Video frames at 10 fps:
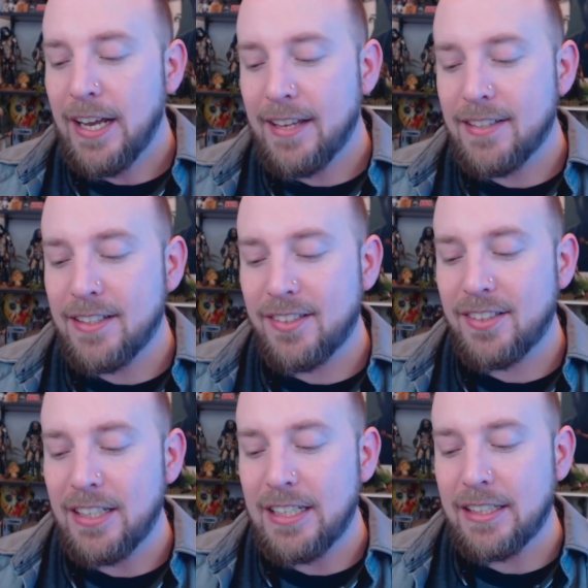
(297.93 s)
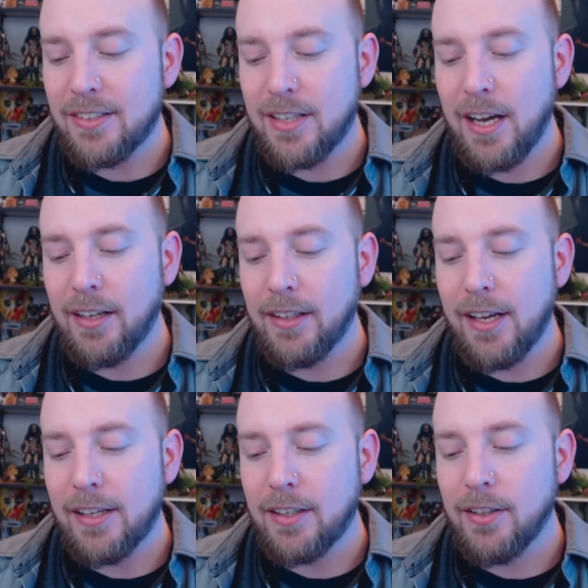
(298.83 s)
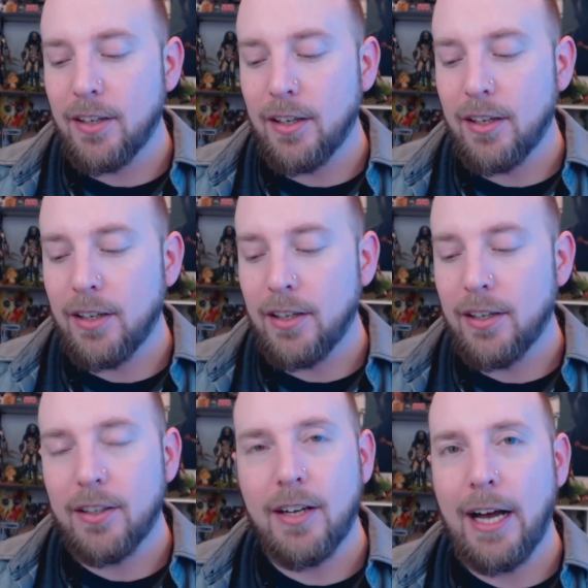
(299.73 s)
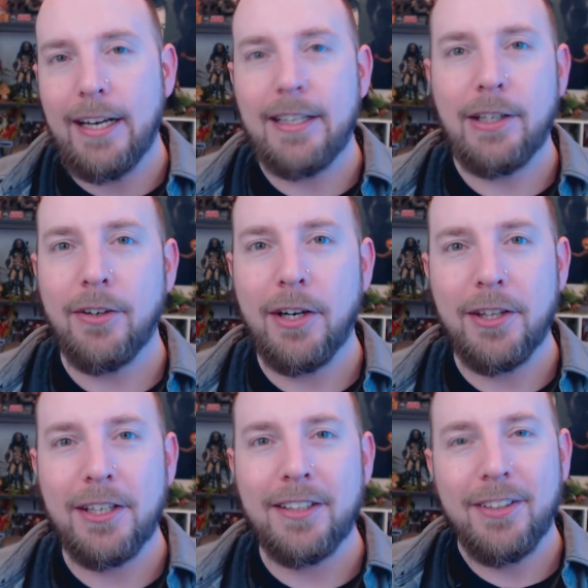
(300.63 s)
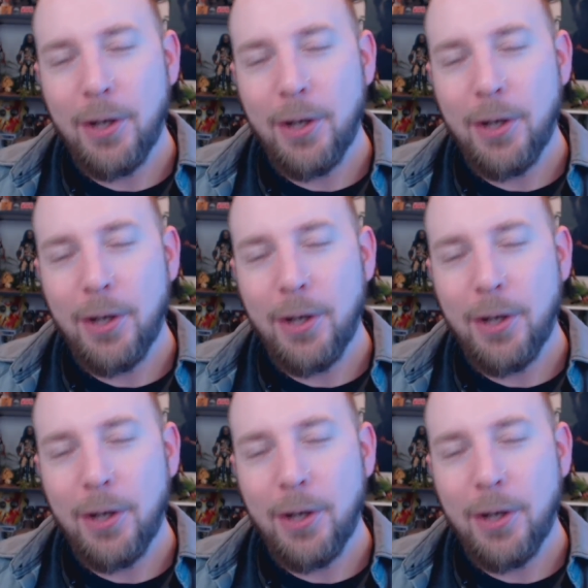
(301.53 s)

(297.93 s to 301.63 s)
and then Siddiq is kind of like uh I didn't hear anything you